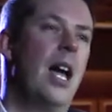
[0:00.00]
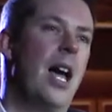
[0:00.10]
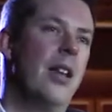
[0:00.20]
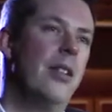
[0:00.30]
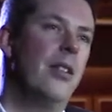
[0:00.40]

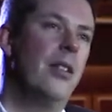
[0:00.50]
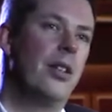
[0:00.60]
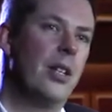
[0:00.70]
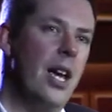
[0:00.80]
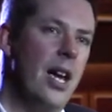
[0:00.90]
And,
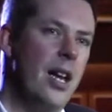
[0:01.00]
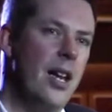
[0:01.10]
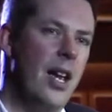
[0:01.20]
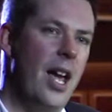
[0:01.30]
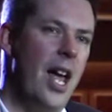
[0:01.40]

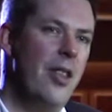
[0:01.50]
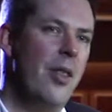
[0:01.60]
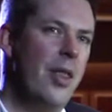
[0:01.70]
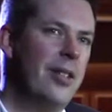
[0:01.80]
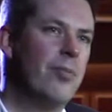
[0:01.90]
uh,
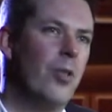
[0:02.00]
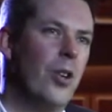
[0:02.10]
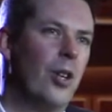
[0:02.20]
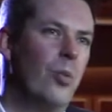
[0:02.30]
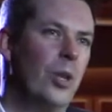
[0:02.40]
and this
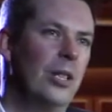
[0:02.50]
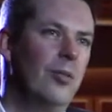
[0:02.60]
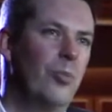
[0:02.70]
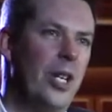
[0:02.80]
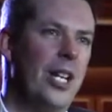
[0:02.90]
work
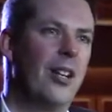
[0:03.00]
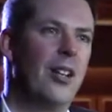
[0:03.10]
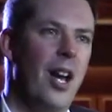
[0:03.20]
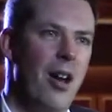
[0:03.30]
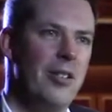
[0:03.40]
will
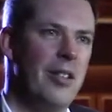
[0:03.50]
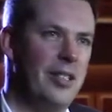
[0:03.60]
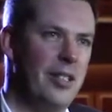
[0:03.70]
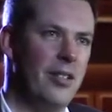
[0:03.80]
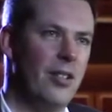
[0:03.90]
bring
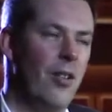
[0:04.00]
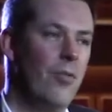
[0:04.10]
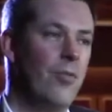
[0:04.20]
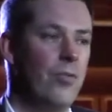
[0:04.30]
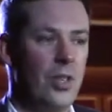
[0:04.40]
artists
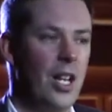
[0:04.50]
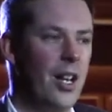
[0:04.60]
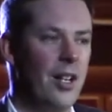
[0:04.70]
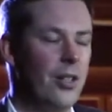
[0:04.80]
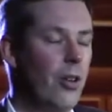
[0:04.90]
of
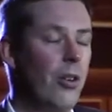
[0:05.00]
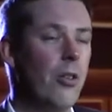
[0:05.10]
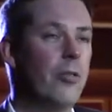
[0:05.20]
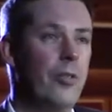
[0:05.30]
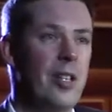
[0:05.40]
uh,
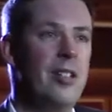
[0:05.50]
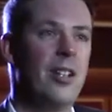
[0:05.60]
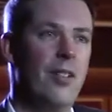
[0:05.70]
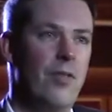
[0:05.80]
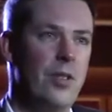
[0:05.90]

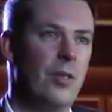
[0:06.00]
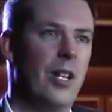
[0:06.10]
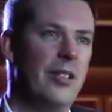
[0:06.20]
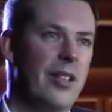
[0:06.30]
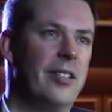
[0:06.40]
choreographers and visual
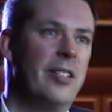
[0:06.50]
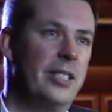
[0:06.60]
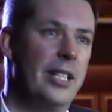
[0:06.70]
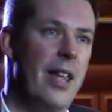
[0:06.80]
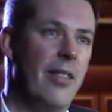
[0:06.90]
artists
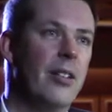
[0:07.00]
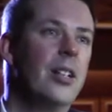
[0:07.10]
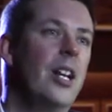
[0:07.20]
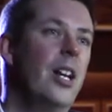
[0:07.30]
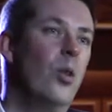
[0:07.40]
together
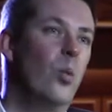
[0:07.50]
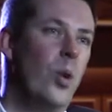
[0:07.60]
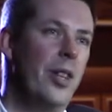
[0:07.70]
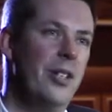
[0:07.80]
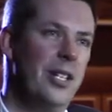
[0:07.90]

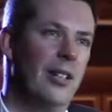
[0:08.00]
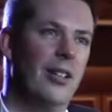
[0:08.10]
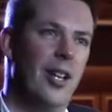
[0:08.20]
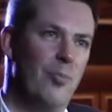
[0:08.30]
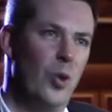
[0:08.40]
with
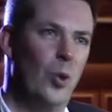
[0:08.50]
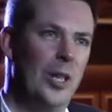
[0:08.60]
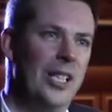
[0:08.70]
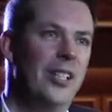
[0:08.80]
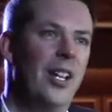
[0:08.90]
Neil and
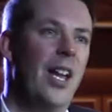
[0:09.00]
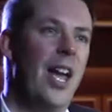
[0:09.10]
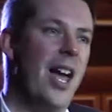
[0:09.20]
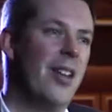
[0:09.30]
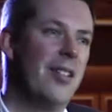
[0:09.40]
Paule
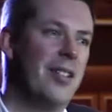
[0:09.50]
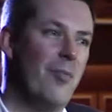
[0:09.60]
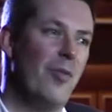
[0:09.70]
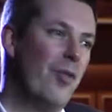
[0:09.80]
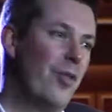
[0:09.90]
and
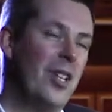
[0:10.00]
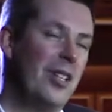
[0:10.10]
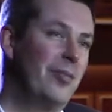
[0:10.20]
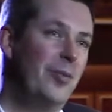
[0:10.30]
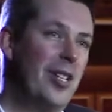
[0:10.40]
some of the finest